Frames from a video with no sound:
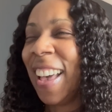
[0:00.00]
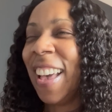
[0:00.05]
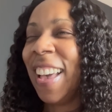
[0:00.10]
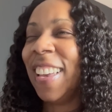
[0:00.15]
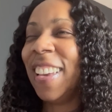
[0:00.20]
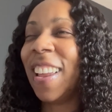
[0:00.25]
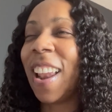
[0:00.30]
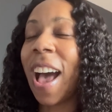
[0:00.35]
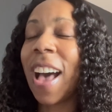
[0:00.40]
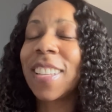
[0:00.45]

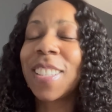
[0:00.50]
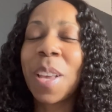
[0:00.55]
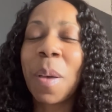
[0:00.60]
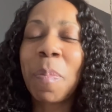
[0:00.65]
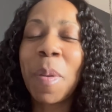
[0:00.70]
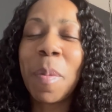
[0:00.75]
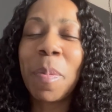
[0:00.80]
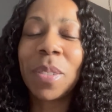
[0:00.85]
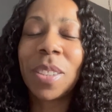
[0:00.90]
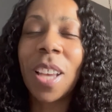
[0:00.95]
you know, some
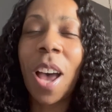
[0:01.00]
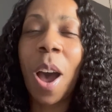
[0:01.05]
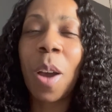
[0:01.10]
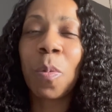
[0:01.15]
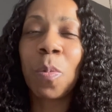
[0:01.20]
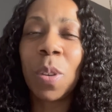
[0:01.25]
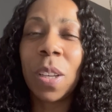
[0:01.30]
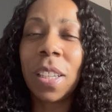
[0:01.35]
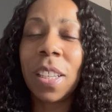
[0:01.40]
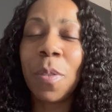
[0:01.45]
people
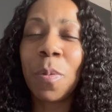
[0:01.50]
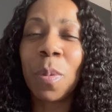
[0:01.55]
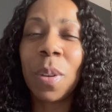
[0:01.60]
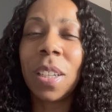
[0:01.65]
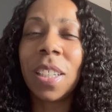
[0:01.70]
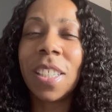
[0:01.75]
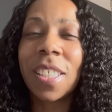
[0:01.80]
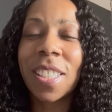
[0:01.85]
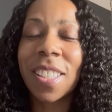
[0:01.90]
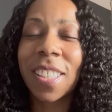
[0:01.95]
talk really,
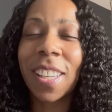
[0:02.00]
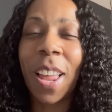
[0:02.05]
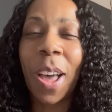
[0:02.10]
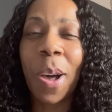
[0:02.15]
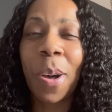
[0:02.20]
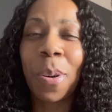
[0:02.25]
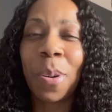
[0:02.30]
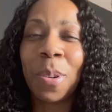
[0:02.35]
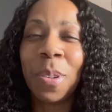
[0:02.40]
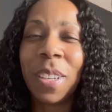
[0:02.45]
really
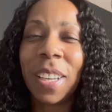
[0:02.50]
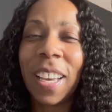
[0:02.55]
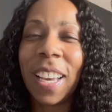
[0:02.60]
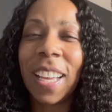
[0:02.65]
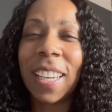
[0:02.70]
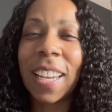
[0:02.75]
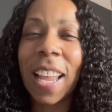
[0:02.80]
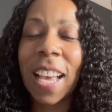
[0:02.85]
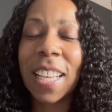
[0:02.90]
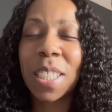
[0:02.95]
slow,
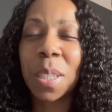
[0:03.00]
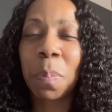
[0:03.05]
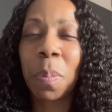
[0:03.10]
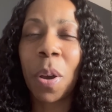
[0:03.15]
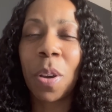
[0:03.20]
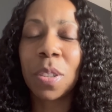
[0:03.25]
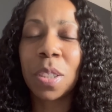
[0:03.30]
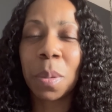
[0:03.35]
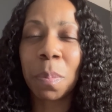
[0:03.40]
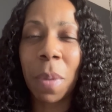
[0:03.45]
and that's
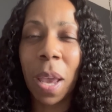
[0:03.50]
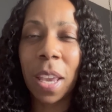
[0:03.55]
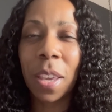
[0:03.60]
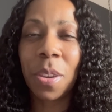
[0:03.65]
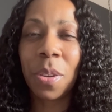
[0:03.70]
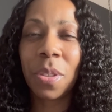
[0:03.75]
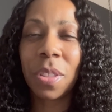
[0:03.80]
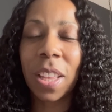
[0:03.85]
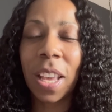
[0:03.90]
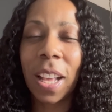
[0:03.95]
supposed to
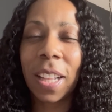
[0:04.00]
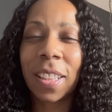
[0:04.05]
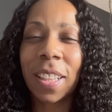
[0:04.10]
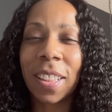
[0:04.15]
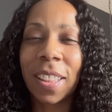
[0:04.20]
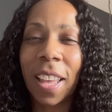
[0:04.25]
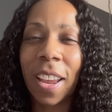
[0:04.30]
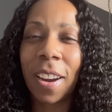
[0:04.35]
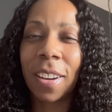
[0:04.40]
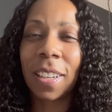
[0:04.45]
make you think
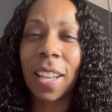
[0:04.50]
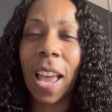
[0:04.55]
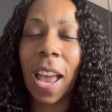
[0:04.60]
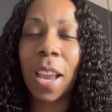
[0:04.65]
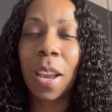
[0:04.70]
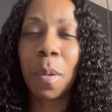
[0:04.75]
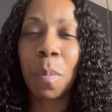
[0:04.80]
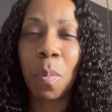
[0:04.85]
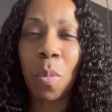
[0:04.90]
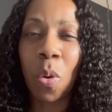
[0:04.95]
that they're
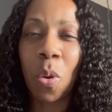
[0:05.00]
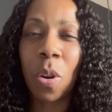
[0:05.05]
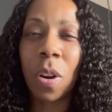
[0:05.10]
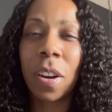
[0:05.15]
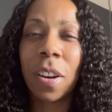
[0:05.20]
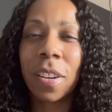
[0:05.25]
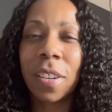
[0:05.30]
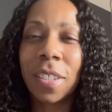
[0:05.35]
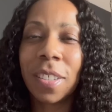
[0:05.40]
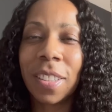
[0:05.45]
like
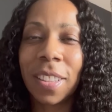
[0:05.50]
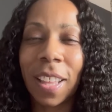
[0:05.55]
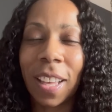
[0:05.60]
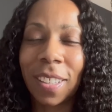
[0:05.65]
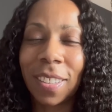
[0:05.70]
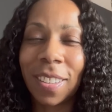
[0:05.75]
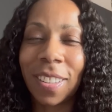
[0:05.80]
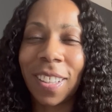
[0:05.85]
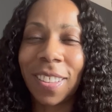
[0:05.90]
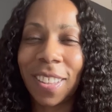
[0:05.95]
more,
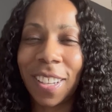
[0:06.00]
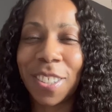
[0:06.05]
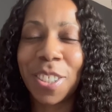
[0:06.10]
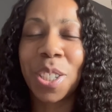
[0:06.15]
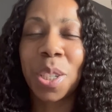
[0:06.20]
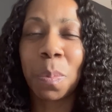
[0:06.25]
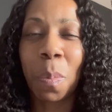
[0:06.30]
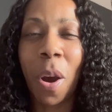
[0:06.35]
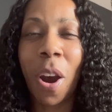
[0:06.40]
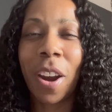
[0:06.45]
that they're
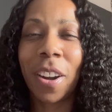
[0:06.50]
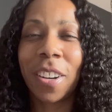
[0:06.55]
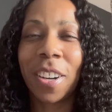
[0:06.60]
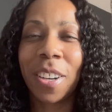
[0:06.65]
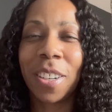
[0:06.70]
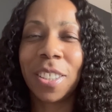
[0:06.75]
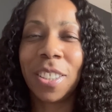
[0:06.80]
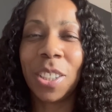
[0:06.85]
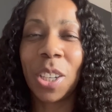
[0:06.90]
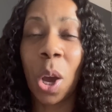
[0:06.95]

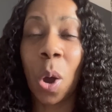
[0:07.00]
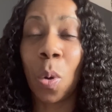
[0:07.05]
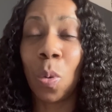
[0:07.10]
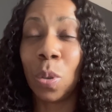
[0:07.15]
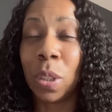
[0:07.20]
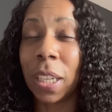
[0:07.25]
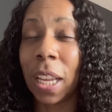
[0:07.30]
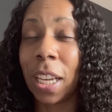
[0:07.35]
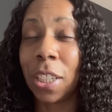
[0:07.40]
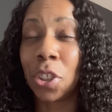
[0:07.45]
smarter, you know,
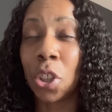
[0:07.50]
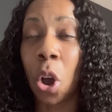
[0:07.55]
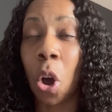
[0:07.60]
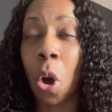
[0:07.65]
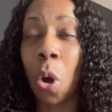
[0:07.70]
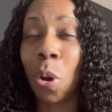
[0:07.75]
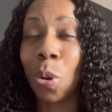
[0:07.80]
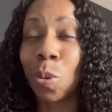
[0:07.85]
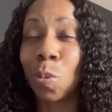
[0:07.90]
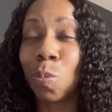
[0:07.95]
when they
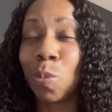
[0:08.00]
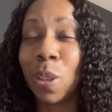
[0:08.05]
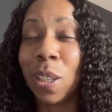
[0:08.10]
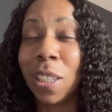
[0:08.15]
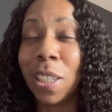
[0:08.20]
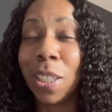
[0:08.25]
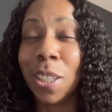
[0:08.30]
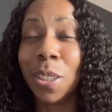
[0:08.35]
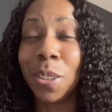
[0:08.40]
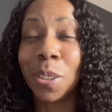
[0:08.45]
talk
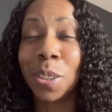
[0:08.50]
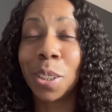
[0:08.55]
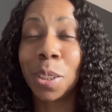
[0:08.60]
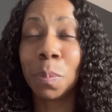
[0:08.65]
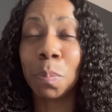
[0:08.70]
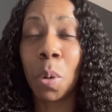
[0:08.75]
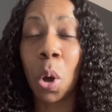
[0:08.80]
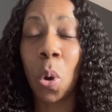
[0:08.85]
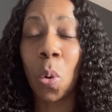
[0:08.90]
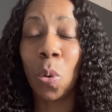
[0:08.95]
real
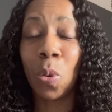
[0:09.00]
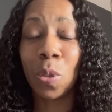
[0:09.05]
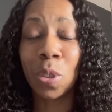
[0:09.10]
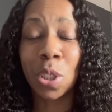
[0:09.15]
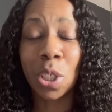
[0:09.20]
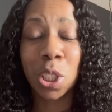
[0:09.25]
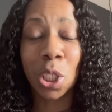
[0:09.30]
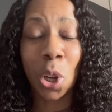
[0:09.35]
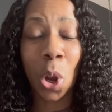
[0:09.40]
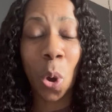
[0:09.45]
slow,
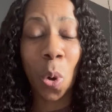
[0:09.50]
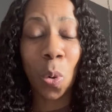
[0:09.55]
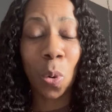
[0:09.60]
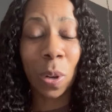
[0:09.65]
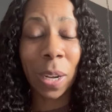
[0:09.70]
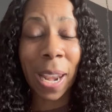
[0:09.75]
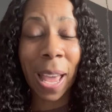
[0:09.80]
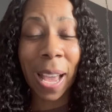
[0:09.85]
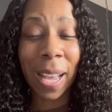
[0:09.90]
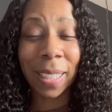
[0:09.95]
slow
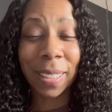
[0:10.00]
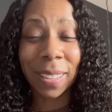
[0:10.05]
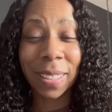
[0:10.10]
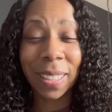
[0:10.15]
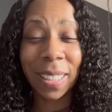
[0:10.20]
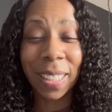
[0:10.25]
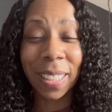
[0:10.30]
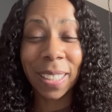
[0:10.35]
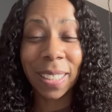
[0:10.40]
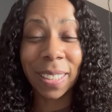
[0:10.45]
like
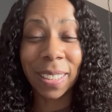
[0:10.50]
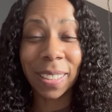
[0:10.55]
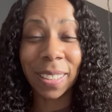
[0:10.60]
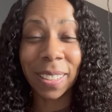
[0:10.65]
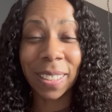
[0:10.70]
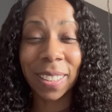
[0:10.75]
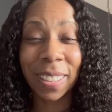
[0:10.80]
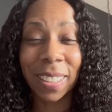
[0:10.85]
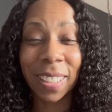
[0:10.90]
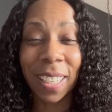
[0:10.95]

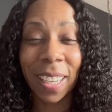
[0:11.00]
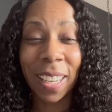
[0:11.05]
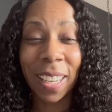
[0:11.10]
this.